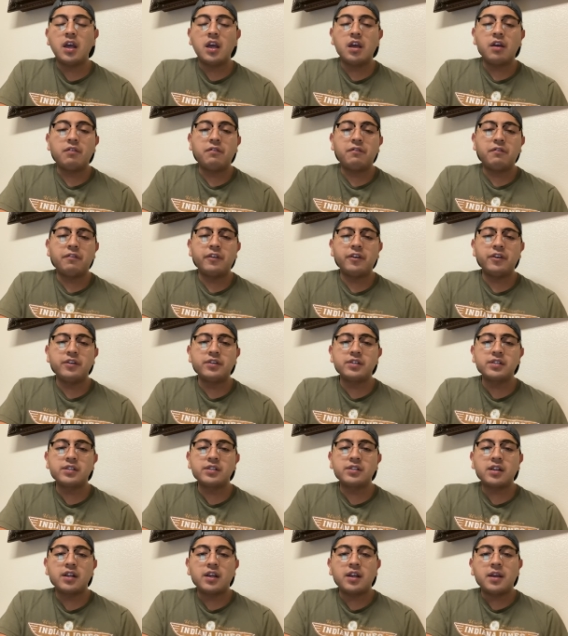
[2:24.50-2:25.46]

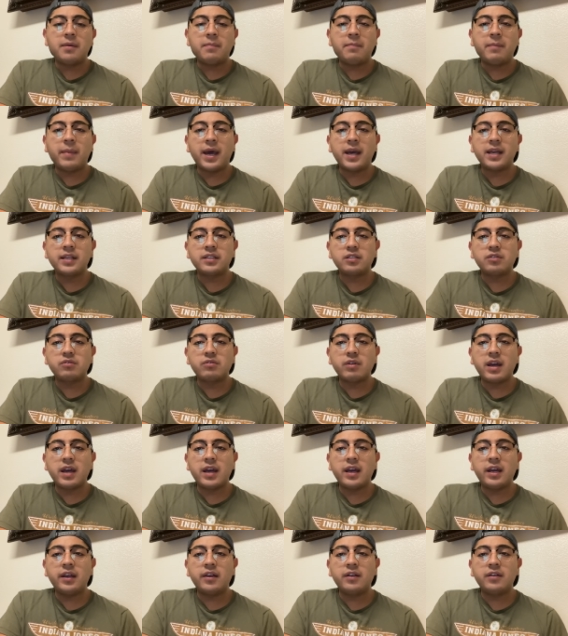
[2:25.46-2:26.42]
First, mass
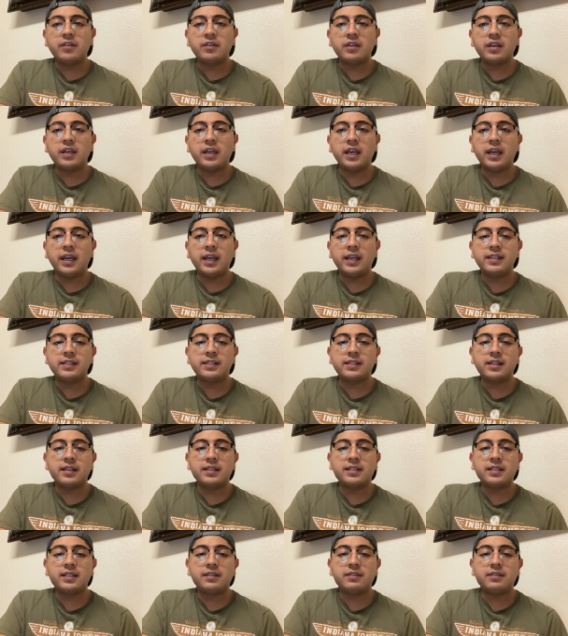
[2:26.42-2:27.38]
trial is
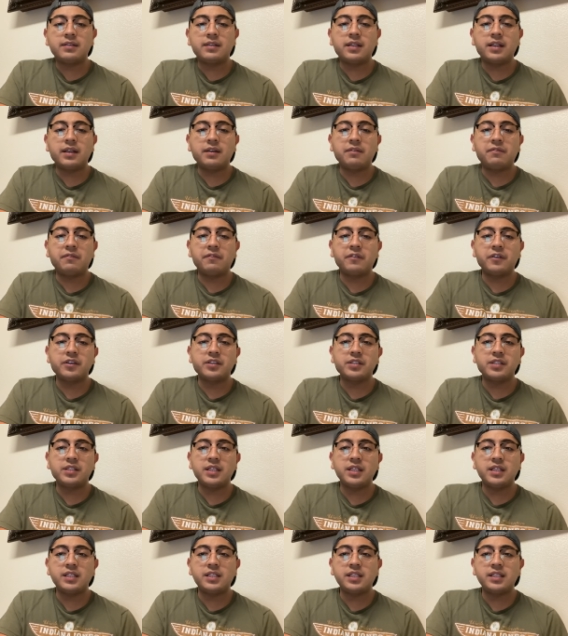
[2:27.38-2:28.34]
the first
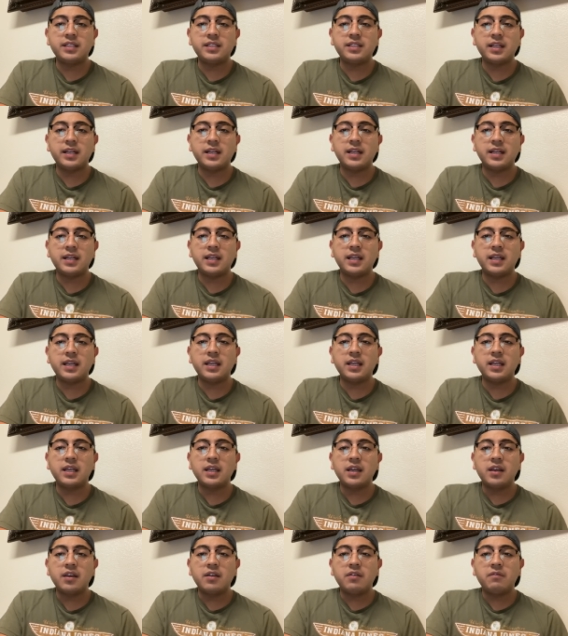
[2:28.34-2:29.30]
teaching
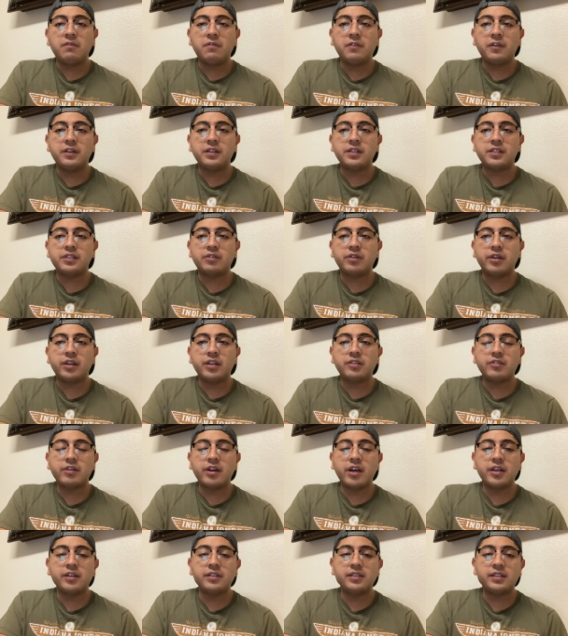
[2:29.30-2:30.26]
technique for discrete
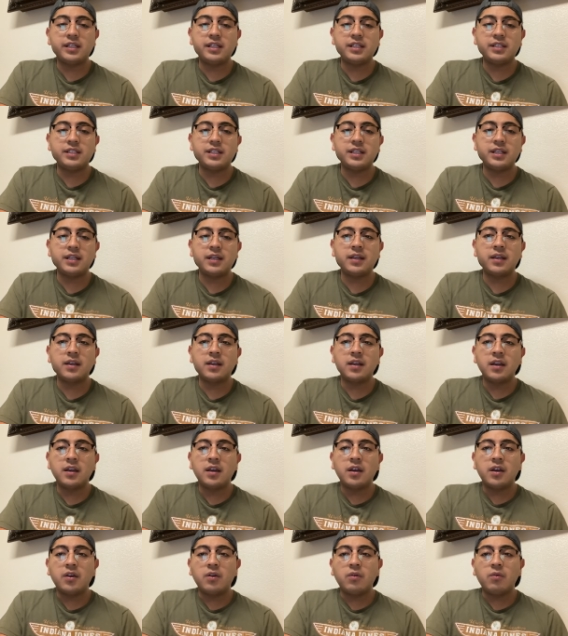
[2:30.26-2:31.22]
trial teaching
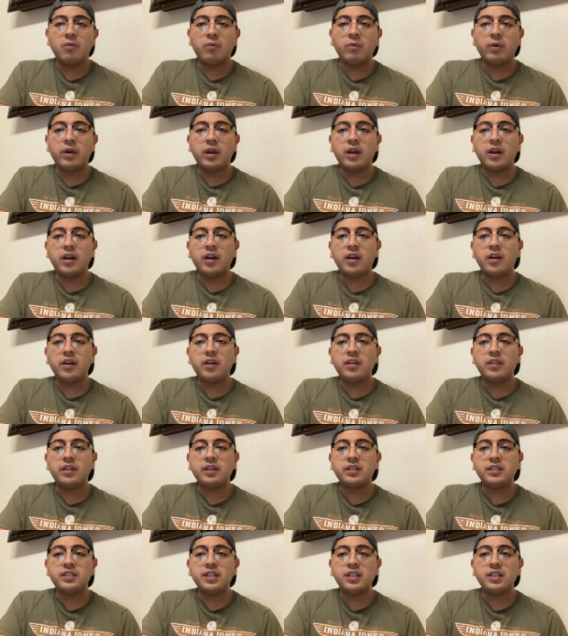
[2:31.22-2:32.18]
where
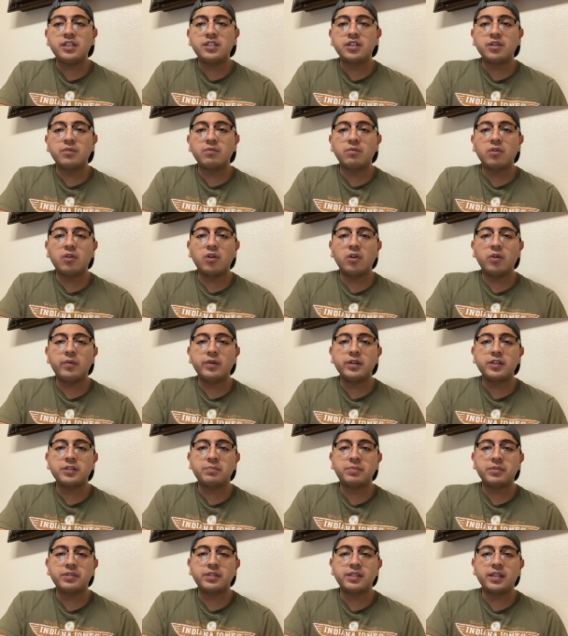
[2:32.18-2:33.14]
the teacher will always
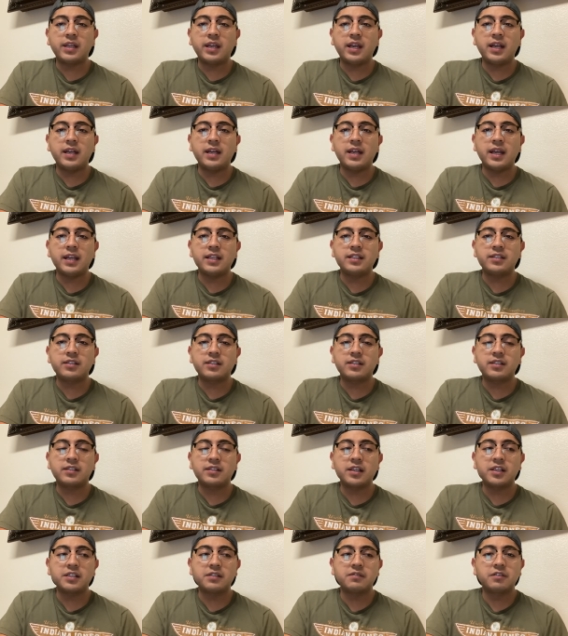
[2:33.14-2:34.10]
present a
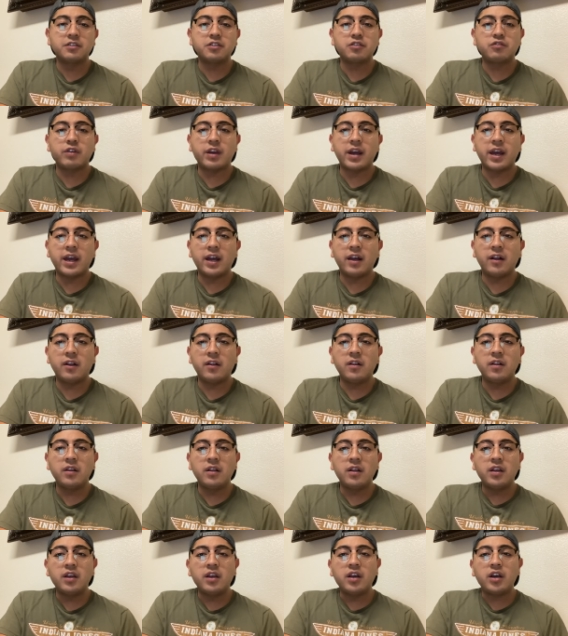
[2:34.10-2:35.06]
successful trial
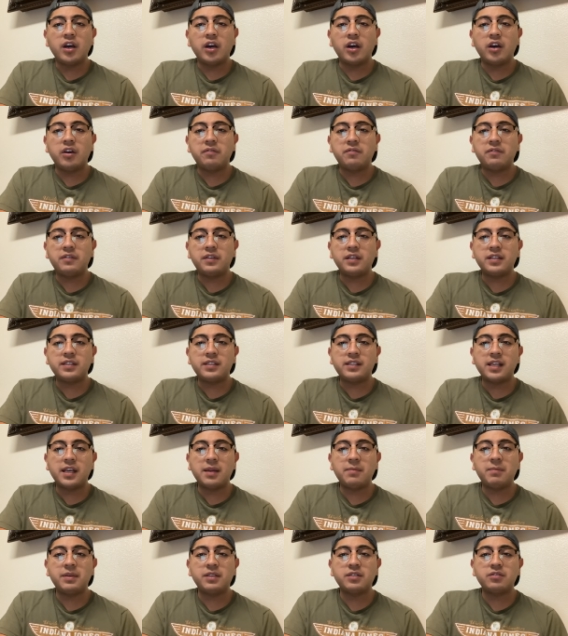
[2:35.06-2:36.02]
of the
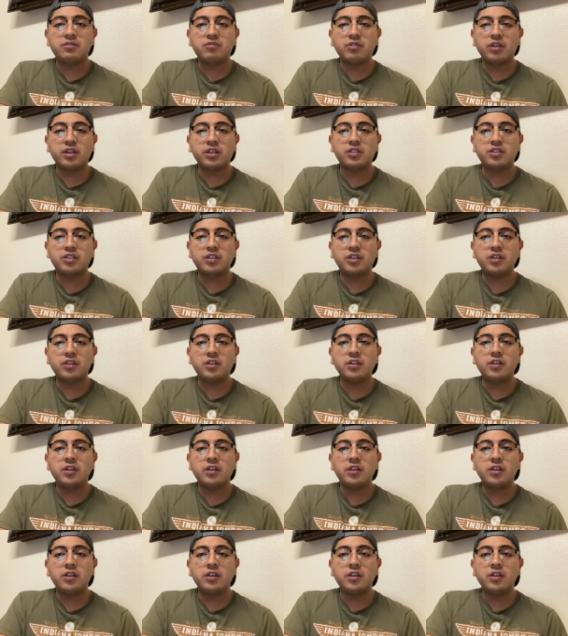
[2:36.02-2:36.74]
same instruction.